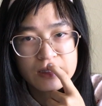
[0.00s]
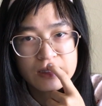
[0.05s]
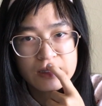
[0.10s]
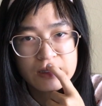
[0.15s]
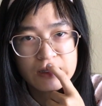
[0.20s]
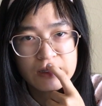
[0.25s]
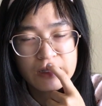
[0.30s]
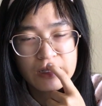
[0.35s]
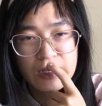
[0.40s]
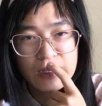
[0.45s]

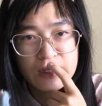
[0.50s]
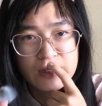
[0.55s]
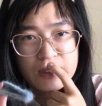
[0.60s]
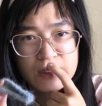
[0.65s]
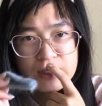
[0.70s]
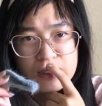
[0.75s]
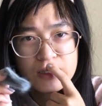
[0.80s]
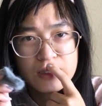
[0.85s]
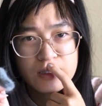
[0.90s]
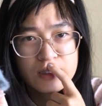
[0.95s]
So yeah,
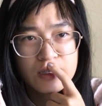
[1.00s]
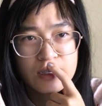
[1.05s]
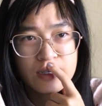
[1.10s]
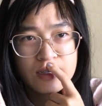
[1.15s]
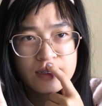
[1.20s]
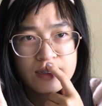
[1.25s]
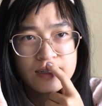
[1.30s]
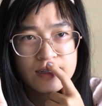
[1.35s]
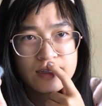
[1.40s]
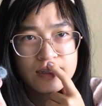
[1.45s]
this is,
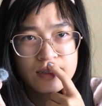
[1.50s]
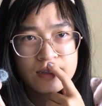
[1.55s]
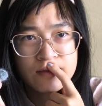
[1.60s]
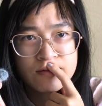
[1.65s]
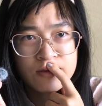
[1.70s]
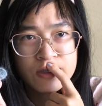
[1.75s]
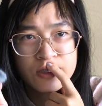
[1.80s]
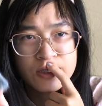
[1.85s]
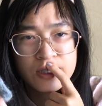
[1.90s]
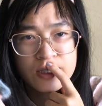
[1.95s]
I'm
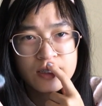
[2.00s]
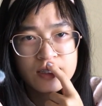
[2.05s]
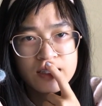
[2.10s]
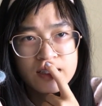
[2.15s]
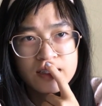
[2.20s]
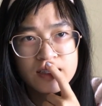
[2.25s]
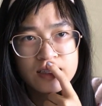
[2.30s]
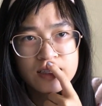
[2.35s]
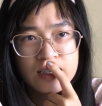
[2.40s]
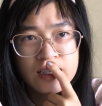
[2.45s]
using
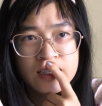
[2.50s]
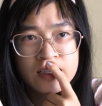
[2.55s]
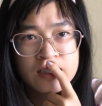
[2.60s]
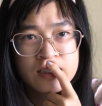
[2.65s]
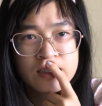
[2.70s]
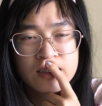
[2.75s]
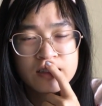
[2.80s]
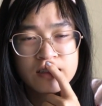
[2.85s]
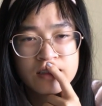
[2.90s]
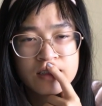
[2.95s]
this
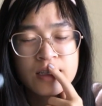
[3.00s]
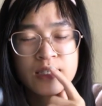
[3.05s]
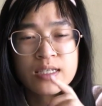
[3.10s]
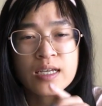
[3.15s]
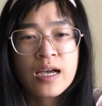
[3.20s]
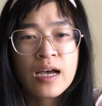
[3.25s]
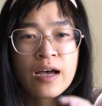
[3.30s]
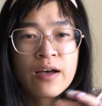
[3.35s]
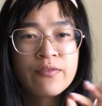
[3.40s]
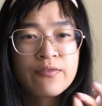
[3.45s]
as, because I
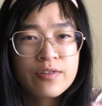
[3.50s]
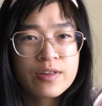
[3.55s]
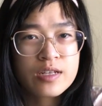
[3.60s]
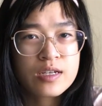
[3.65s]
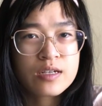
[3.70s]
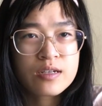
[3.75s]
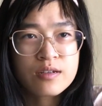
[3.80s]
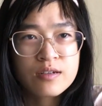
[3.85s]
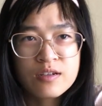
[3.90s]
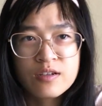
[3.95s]
have
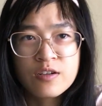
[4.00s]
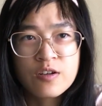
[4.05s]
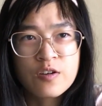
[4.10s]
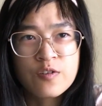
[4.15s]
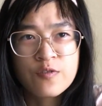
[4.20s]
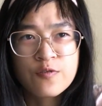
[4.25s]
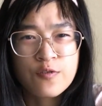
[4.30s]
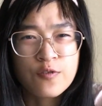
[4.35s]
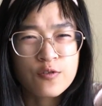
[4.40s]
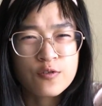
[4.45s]
like
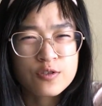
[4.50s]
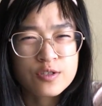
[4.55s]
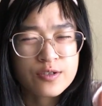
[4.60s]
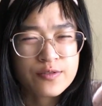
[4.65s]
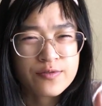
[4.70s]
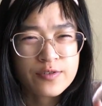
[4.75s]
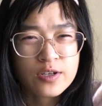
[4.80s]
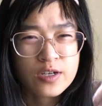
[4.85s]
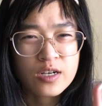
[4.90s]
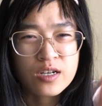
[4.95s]
4
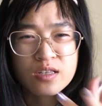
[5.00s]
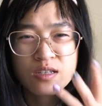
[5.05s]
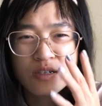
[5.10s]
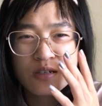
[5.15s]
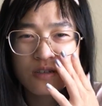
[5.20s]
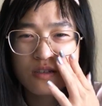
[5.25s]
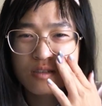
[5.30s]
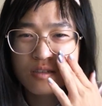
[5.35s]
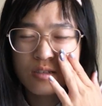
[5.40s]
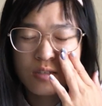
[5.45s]
different
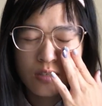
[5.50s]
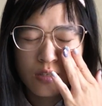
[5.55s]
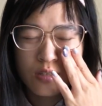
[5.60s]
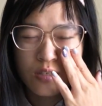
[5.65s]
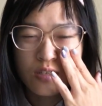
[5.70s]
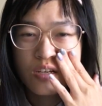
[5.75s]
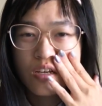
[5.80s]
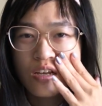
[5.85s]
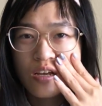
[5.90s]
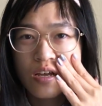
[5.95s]
colors.
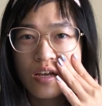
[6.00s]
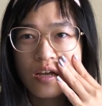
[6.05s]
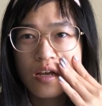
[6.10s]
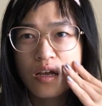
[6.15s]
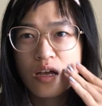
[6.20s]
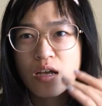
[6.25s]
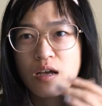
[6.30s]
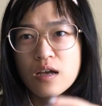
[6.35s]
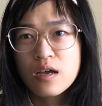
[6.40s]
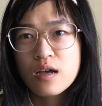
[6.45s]

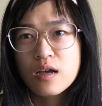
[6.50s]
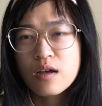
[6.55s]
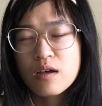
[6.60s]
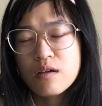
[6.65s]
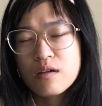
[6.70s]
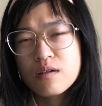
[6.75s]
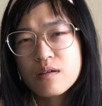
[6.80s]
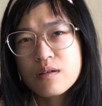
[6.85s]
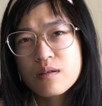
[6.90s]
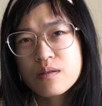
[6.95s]

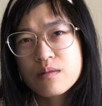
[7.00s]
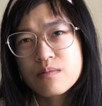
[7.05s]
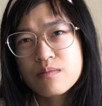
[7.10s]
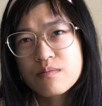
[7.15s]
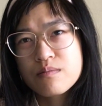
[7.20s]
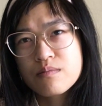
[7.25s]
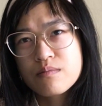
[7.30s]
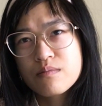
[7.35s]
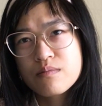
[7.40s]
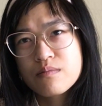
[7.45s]

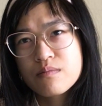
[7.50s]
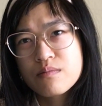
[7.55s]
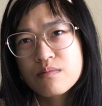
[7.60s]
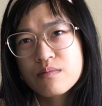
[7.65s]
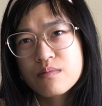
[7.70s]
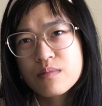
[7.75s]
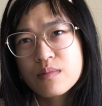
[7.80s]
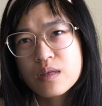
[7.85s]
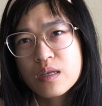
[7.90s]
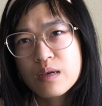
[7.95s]

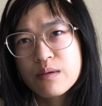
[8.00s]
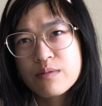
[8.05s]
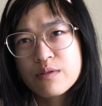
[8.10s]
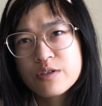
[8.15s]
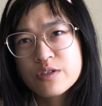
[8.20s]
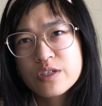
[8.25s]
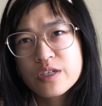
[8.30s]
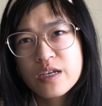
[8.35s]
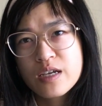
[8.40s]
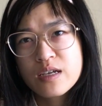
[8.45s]
I'm
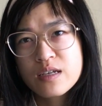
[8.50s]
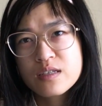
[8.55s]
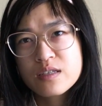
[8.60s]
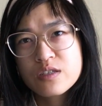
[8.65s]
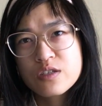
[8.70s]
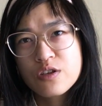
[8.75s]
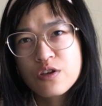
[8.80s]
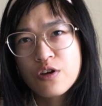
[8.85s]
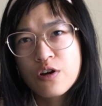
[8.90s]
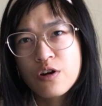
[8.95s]
using it
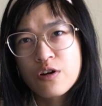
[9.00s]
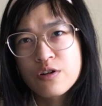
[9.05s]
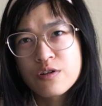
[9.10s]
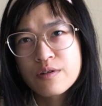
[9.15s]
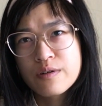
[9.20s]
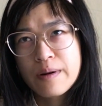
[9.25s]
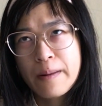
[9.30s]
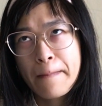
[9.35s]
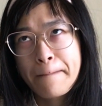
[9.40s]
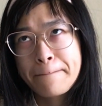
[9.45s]
as yarn
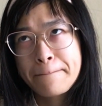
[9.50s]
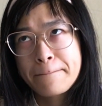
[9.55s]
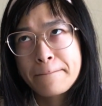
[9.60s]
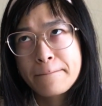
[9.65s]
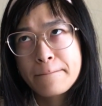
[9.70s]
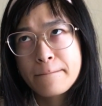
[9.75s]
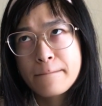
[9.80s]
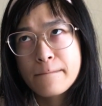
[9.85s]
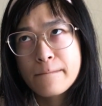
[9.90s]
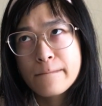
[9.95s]

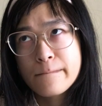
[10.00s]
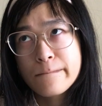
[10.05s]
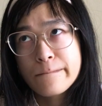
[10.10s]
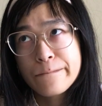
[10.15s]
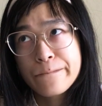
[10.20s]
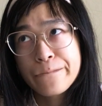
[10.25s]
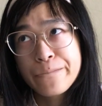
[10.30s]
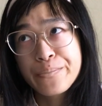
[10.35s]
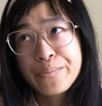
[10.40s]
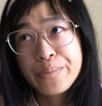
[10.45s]

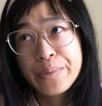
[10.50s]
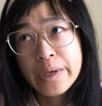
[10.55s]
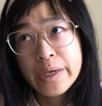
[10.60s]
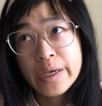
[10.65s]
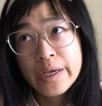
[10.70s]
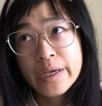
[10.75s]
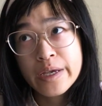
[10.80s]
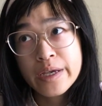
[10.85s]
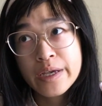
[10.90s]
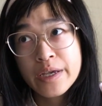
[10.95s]

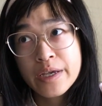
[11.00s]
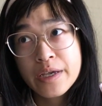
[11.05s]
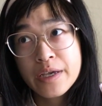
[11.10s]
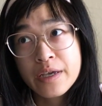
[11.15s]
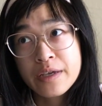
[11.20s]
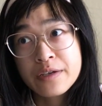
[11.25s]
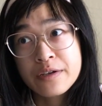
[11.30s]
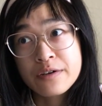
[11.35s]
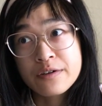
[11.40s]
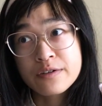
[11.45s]
B
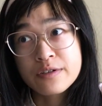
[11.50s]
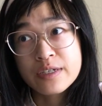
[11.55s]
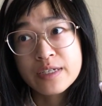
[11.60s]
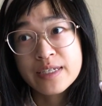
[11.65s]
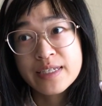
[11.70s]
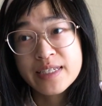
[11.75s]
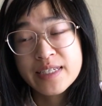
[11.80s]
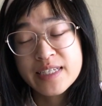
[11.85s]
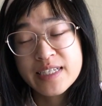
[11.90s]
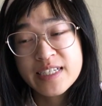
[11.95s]
and yarn
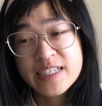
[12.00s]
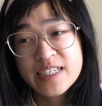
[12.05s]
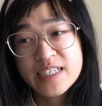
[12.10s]
B.